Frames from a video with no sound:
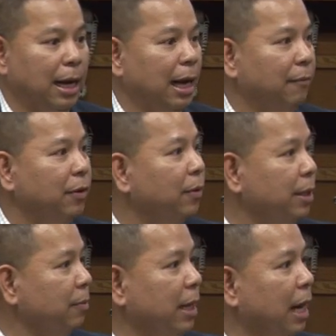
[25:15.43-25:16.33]
I have no
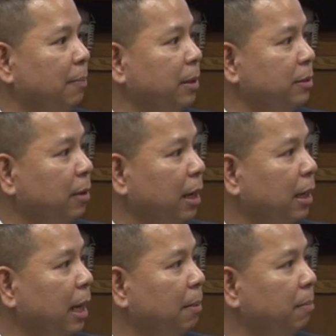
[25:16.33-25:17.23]
idea what happens,
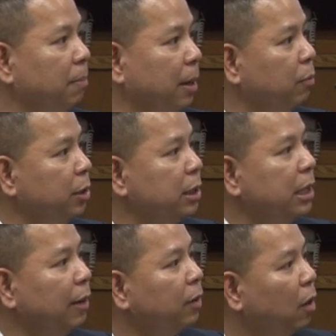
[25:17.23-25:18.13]
right? But we
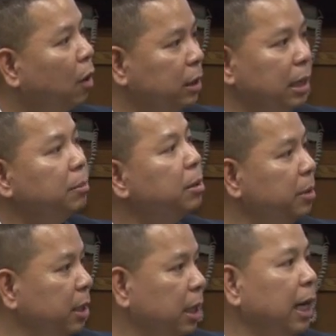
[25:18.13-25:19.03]
just have a hard time
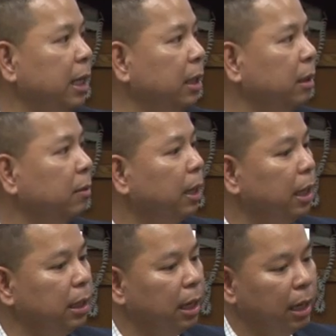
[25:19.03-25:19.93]
communicating,
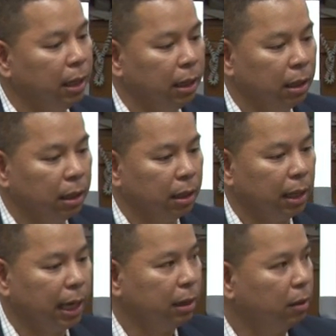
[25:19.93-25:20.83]
right?
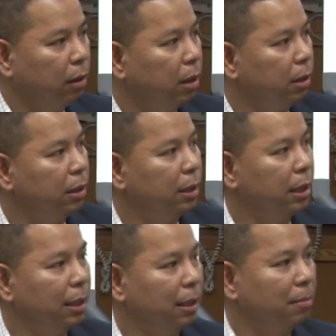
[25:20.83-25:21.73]
I call
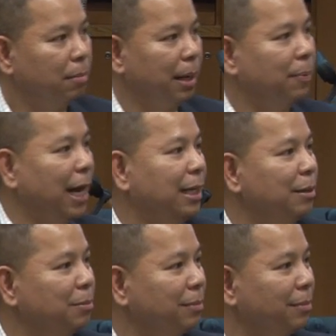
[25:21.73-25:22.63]
my
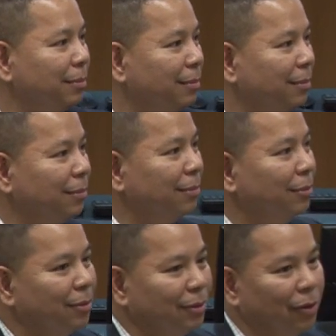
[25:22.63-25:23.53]
platinum
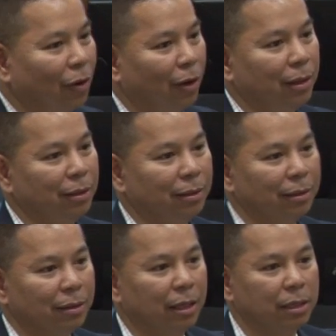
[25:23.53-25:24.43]
card
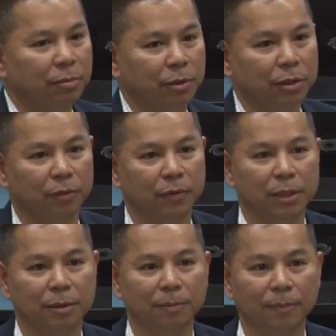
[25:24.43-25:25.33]
customer
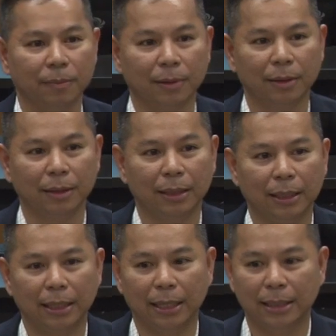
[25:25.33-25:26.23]
service.
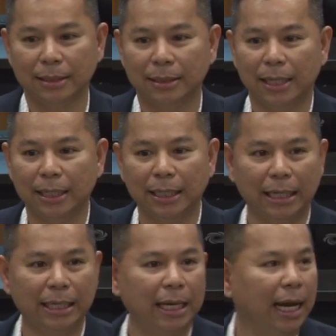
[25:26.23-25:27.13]
It's done in
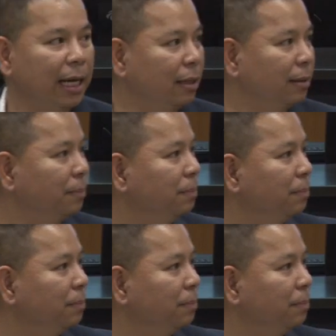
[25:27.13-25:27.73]
Indiana,